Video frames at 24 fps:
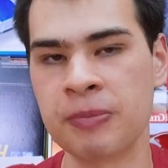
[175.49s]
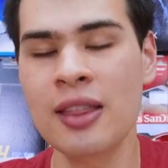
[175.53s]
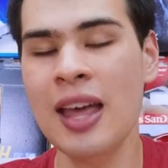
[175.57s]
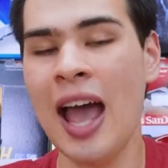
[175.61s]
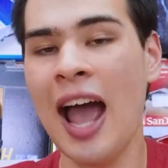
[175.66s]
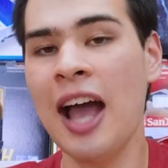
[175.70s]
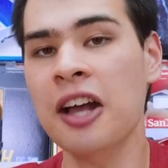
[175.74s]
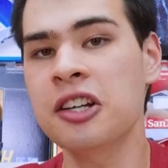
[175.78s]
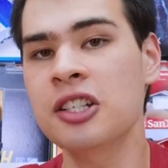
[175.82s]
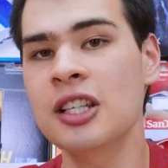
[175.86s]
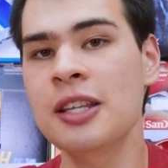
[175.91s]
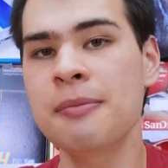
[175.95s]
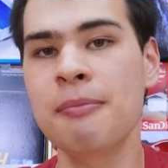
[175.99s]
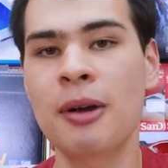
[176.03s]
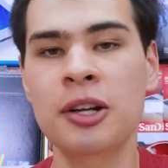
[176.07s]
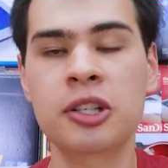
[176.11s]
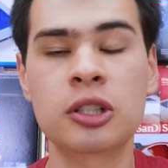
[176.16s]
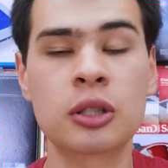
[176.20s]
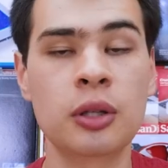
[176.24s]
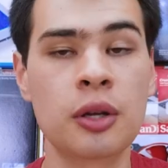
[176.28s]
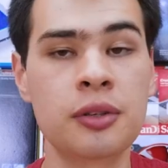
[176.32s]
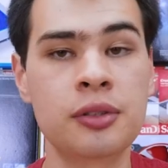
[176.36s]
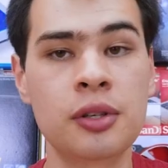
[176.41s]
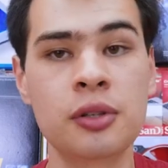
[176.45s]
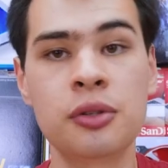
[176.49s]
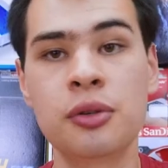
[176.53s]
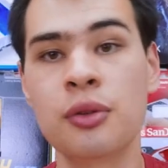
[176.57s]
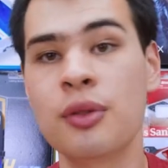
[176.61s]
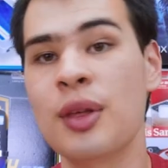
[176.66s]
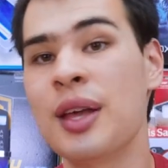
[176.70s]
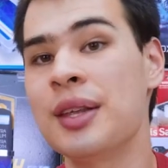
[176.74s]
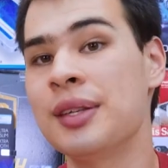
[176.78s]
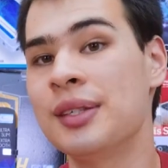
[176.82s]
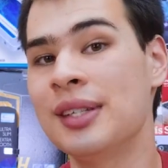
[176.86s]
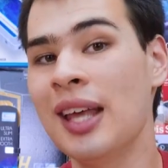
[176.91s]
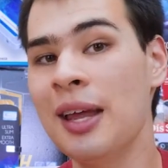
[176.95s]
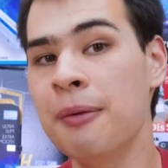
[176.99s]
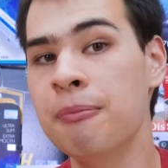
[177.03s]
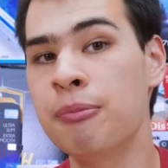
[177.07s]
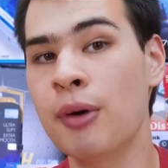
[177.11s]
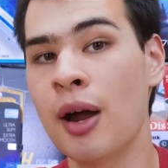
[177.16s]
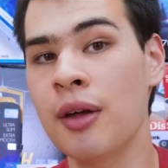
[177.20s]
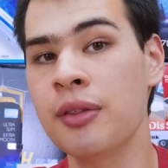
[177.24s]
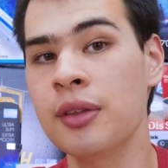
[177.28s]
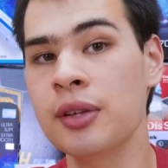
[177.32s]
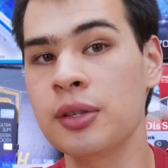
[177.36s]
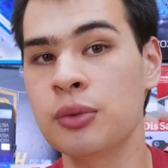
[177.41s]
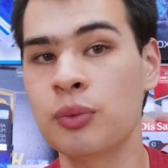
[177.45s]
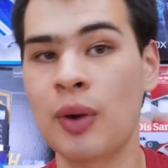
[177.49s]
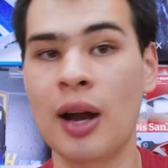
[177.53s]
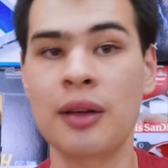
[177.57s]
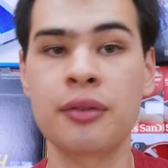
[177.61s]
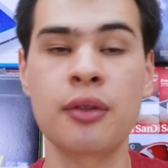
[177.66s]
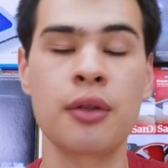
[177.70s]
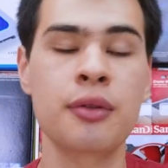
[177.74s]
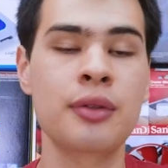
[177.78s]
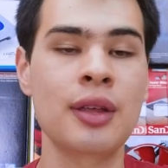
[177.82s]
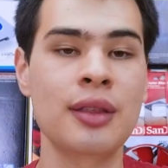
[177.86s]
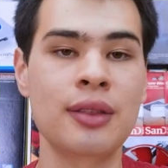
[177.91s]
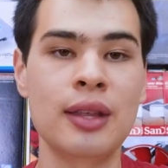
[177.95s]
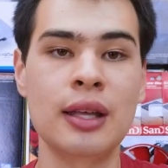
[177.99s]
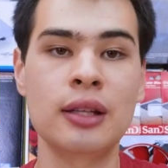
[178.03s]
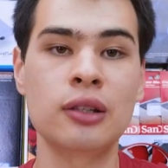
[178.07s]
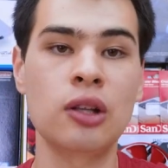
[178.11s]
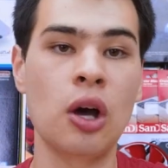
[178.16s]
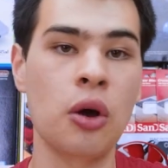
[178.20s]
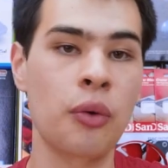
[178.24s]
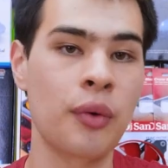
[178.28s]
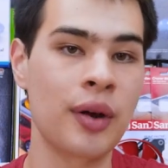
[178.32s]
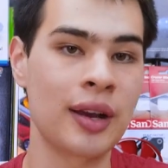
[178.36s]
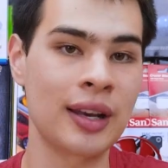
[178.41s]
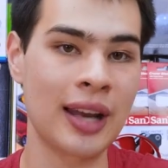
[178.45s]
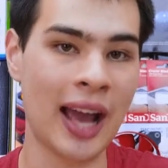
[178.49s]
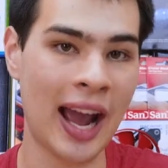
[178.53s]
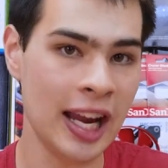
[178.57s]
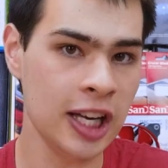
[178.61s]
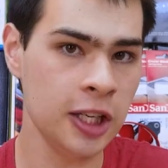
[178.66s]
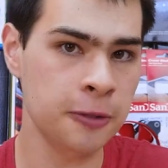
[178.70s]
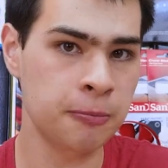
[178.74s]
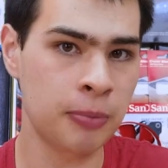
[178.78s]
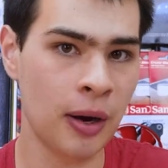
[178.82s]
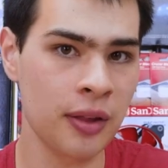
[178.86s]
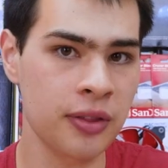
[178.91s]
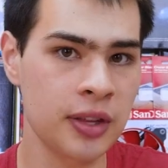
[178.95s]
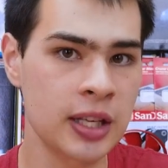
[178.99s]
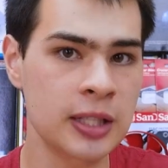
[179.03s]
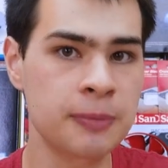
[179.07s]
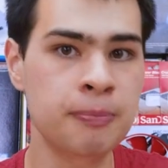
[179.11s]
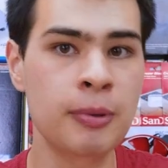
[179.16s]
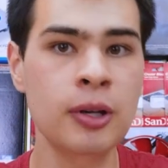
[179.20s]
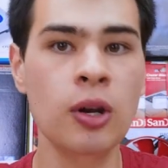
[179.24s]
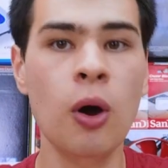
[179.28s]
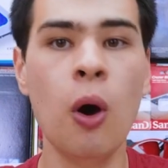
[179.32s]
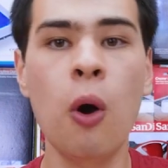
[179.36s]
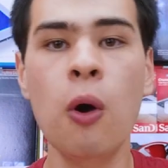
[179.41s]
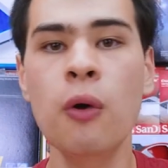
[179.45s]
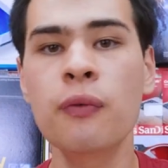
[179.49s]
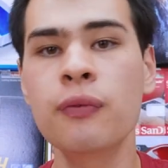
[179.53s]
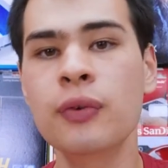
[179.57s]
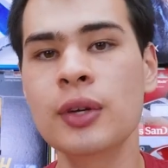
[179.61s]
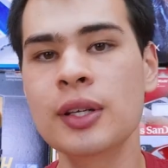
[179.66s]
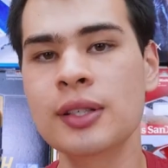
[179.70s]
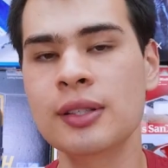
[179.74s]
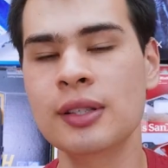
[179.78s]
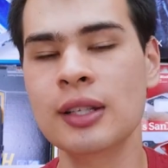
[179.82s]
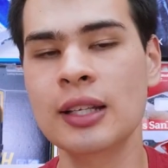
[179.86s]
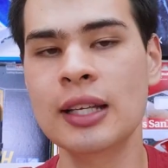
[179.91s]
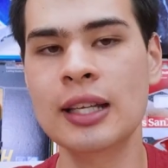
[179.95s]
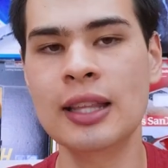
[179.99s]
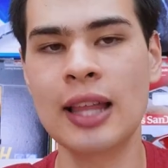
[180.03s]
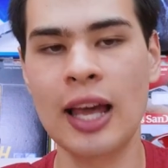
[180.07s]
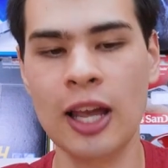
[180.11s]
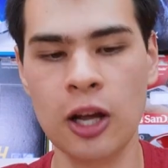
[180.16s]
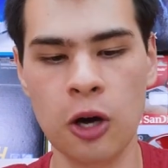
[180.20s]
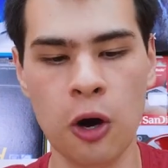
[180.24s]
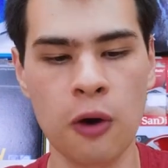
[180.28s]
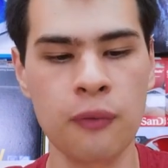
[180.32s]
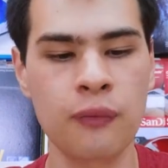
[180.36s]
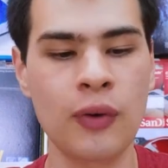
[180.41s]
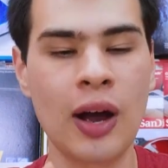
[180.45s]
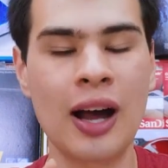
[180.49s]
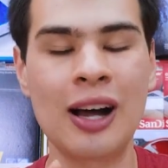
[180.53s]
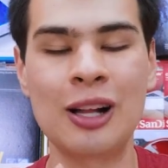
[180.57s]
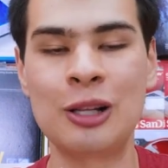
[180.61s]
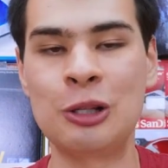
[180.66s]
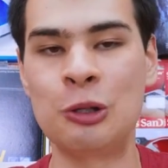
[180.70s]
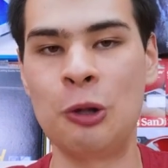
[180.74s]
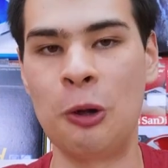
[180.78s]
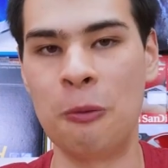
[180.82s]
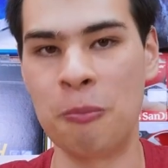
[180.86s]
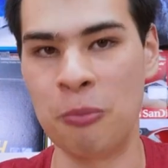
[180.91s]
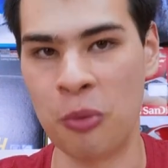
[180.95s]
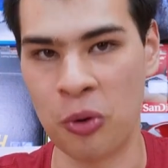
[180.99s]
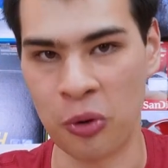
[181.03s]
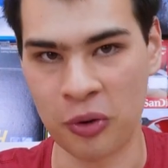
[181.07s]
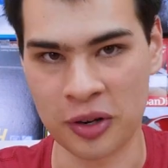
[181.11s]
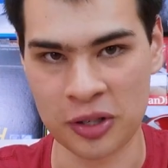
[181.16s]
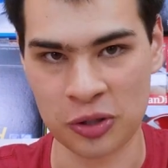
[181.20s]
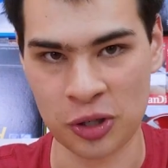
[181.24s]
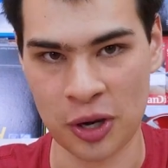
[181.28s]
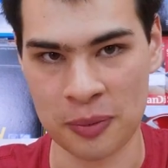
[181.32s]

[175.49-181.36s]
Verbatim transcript: They're actually much closer to their Z brothers rather than their lower end H brothers, but obviously they offer a lot more in